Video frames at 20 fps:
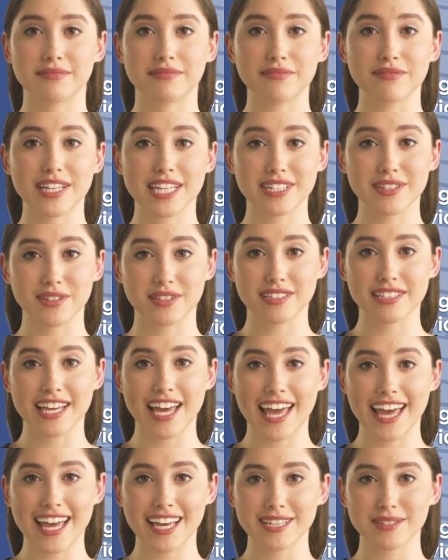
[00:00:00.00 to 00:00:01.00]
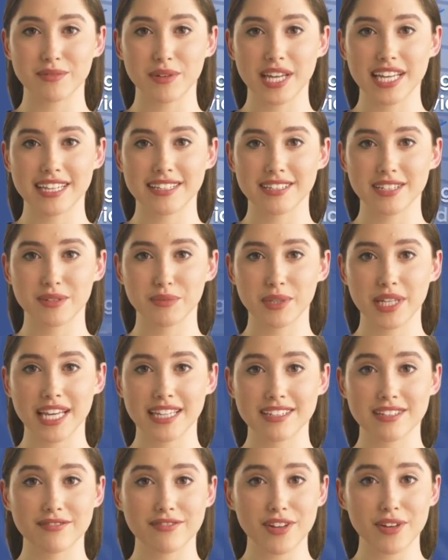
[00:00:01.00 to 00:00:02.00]
VNNOX Care is ready to
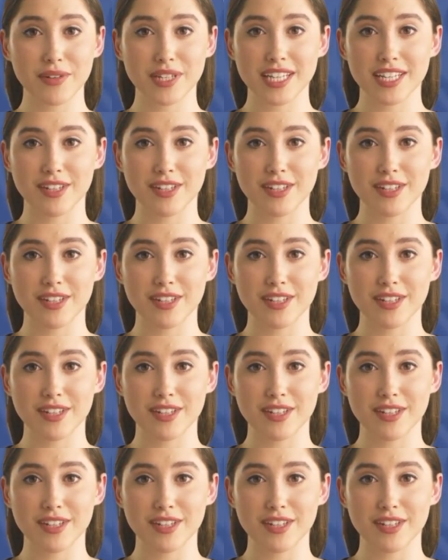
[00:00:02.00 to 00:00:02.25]
create a very